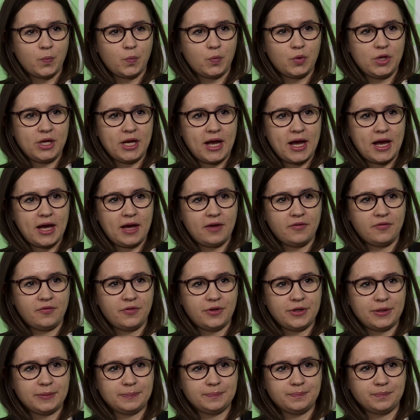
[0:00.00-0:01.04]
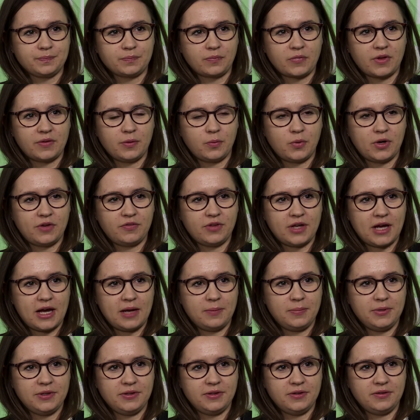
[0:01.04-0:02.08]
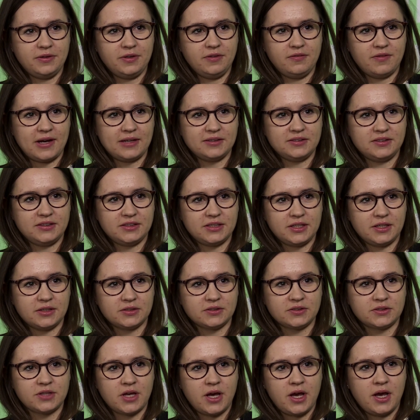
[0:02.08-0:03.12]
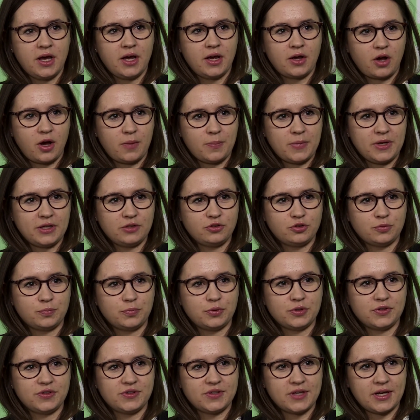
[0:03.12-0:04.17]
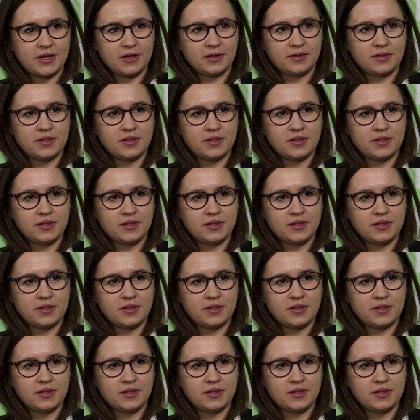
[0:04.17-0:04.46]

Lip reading: We have one of the IPCC vice chairs coming to present